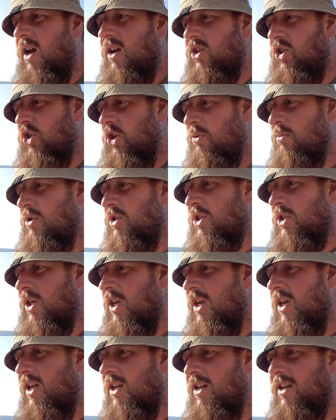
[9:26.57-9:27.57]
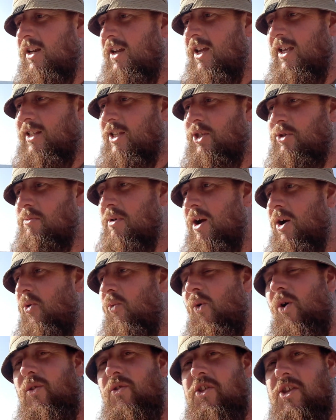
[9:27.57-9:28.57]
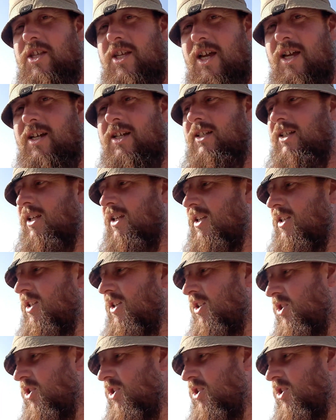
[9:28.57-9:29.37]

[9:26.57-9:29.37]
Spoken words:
some are saying it doesn't matter what the tide is,